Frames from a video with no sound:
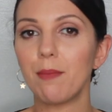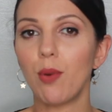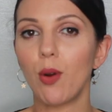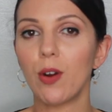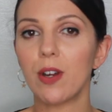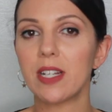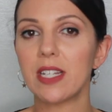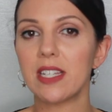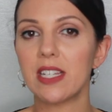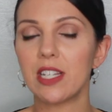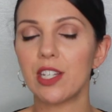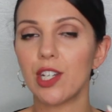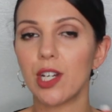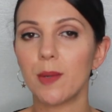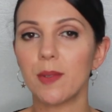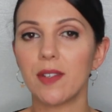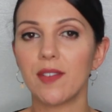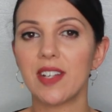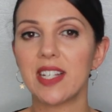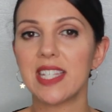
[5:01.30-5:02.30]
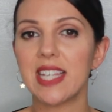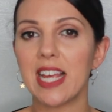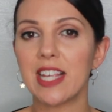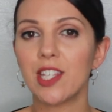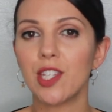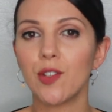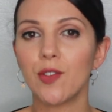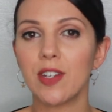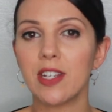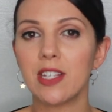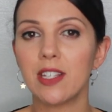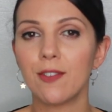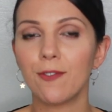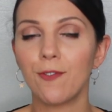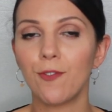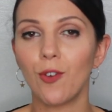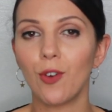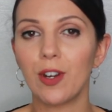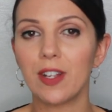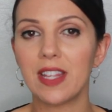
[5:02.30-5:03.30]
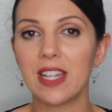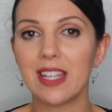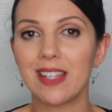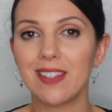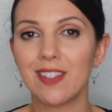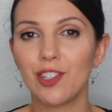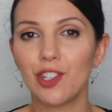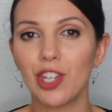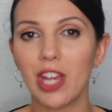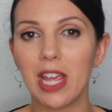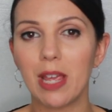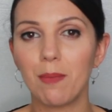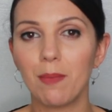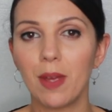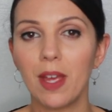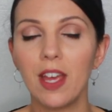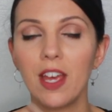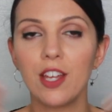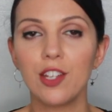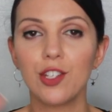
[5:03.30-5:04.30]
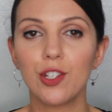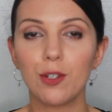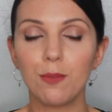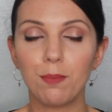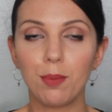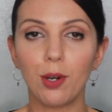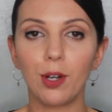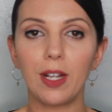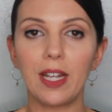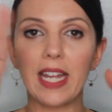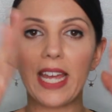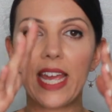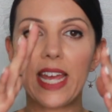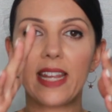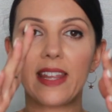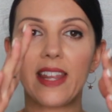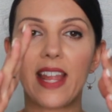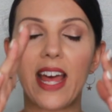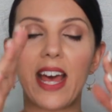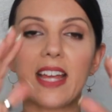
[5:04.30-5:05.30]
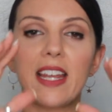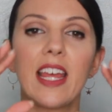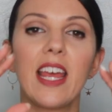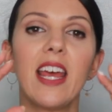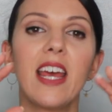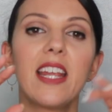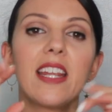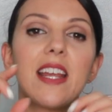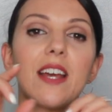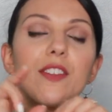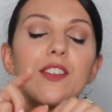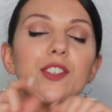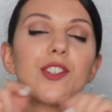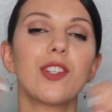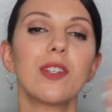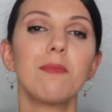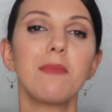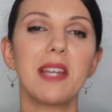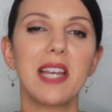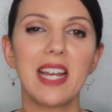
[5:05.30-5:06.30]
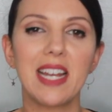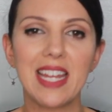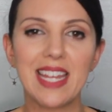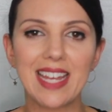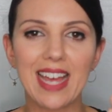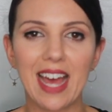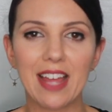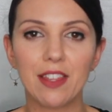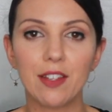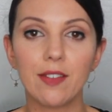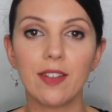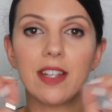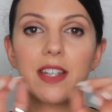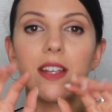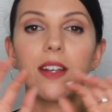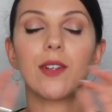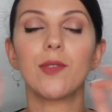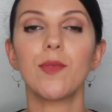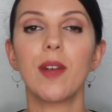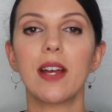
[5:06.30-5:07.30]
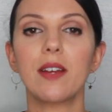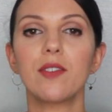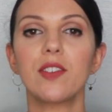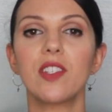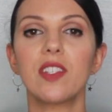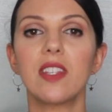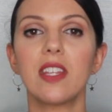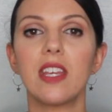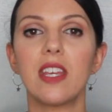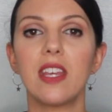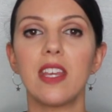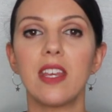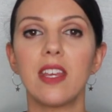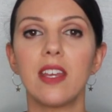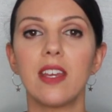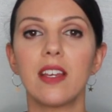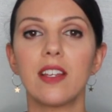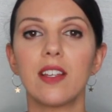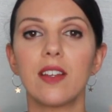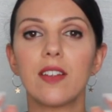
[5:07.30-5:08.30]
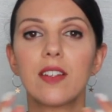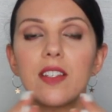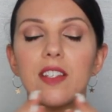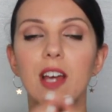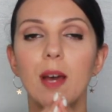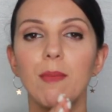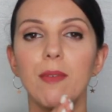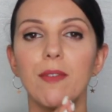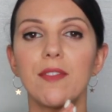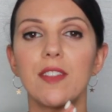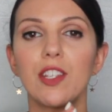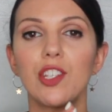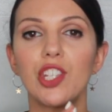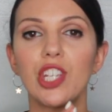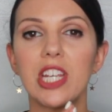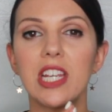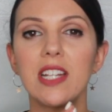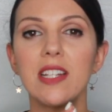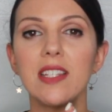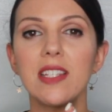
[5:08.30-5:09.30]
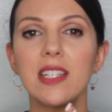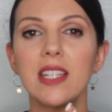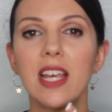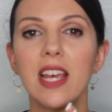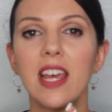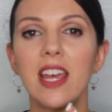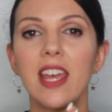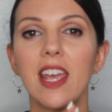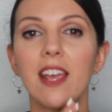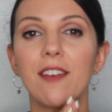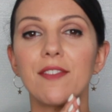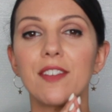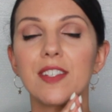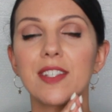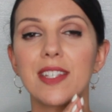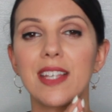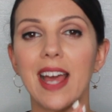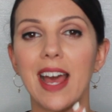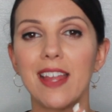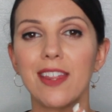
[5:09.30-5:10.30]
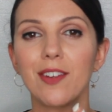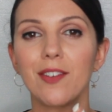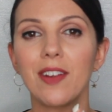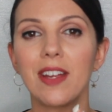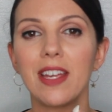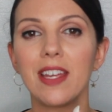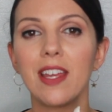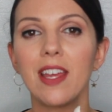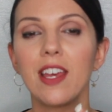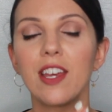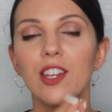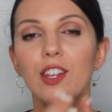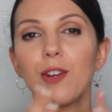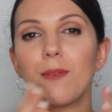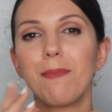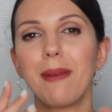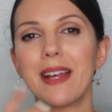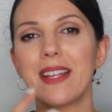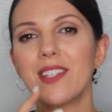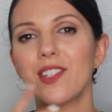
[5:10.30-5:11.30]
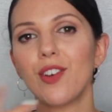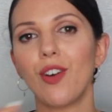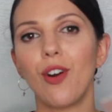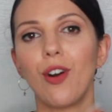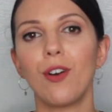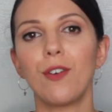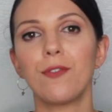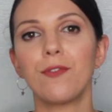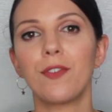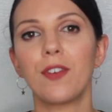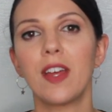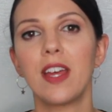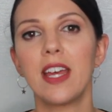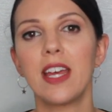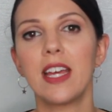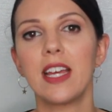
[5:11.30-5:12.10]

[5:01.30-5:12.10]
important in terms of accessories for this shape to pull in that. Now there shouldn't be any gathering around the top of the jeans. If there's gathering, you're best off